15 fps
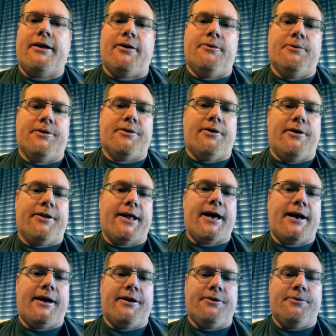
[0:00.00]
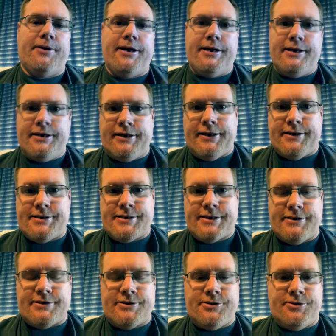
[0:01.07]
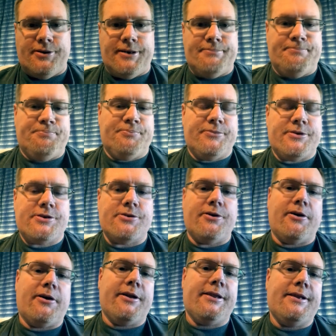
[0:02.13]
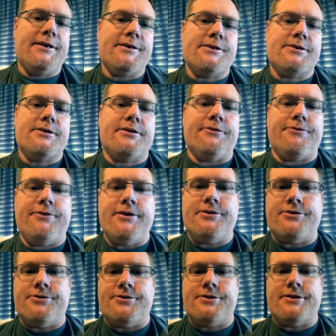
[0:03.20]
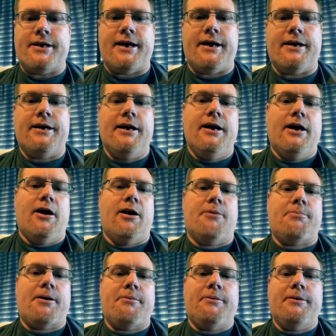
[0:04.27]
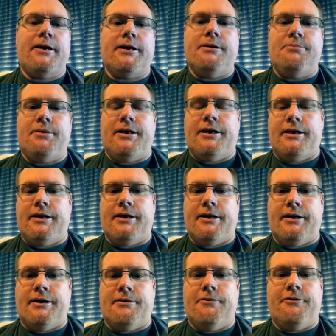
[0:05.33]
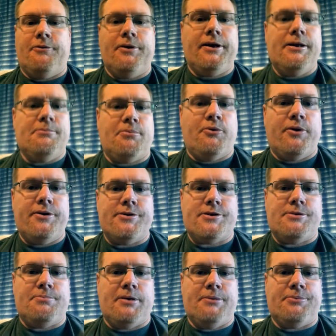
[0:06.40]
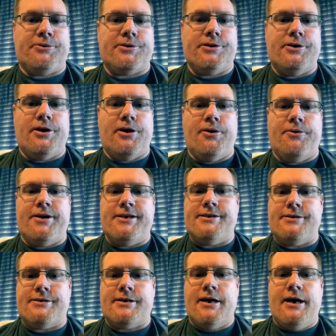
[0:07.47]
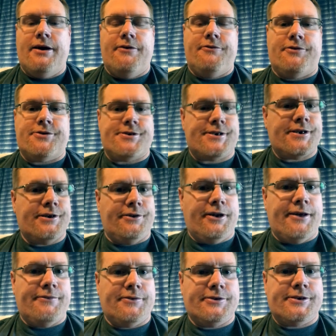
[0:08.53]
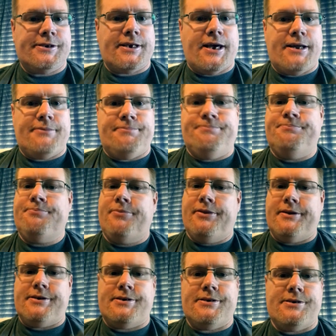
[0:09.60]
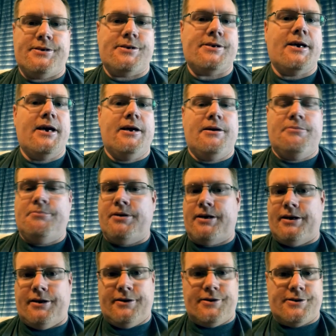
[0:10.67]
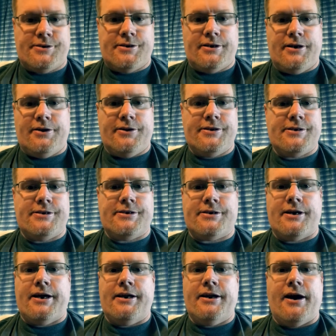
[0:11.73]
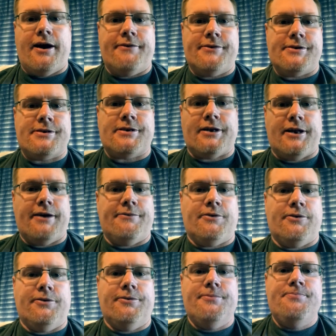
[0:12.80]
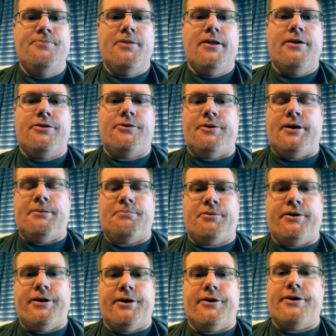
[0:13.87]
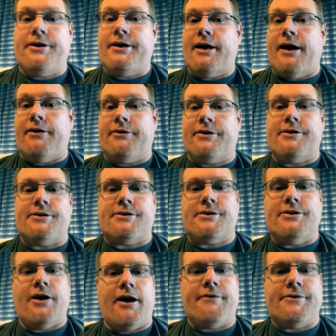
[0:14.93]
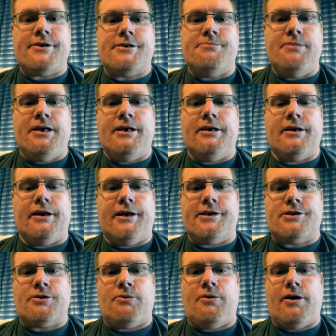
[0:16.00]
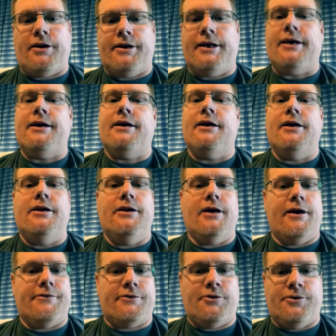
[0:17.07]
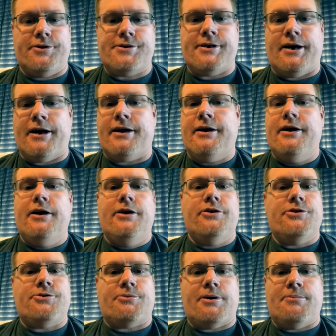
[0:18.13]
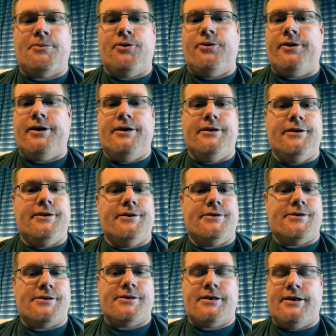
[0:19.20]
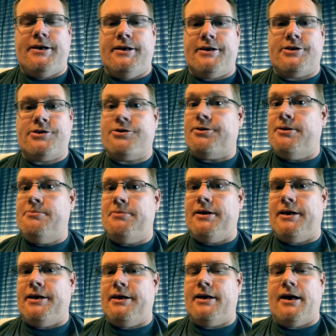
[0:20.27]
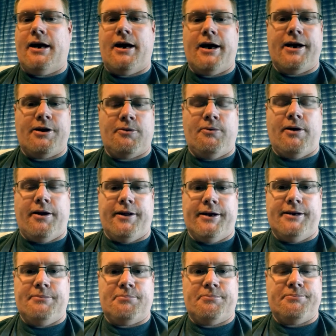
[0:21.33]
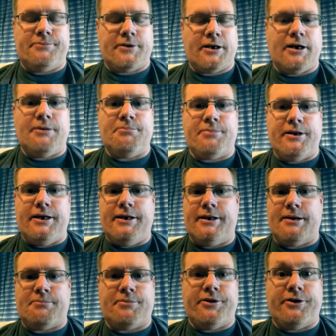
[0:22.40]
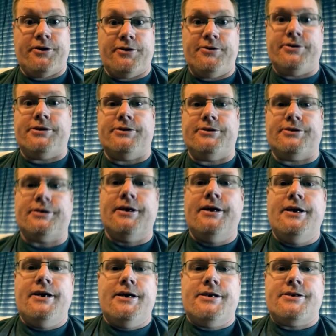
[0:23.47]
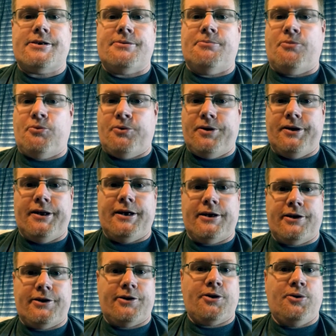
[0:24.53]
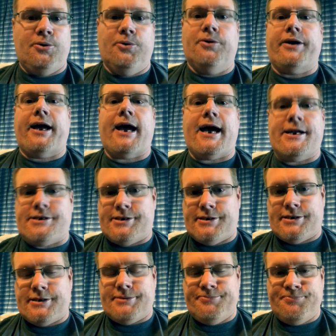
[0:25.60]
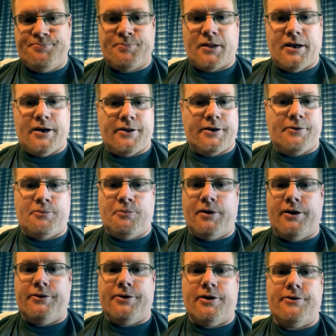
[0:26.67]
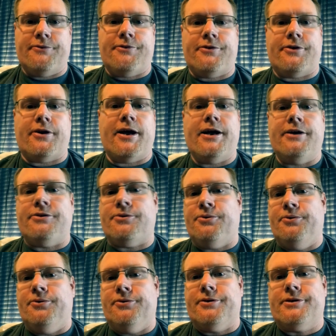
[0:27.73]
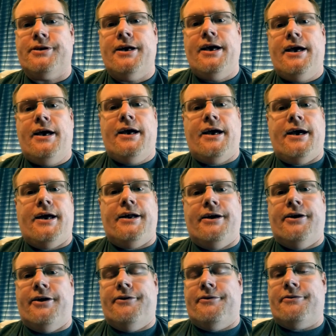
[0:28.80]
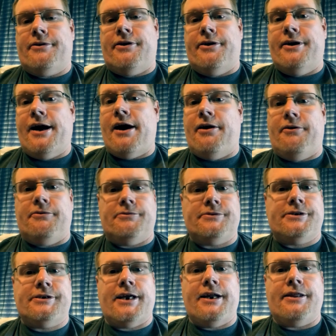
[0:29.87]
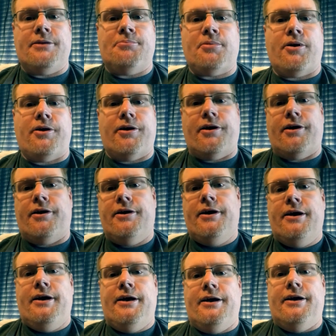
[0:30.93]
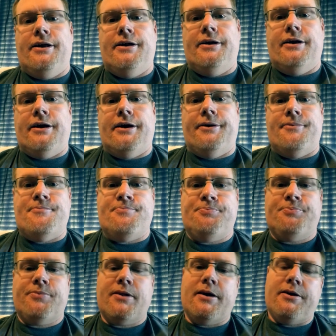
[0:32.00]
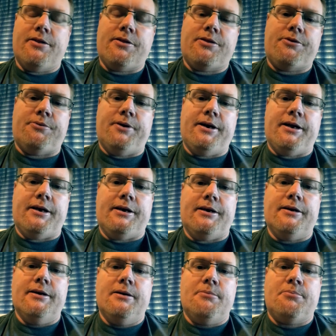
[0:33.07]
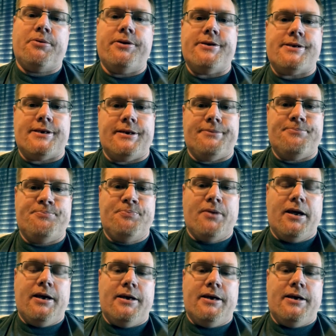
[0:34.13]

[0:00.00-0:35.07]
that, with all that out of the way, let's get to it. So on this, the features that are probably going to be uh, really important to people to know is for skill level set, this is beginners. You know, this is a novice level 3D printer. Now, does novice mean less quality? Of course not. Dremel is an extremely high quality company that produces some really cool gadgets. You know, they're well known for their hand tools and are, are now setting the bar in um, 3D printing.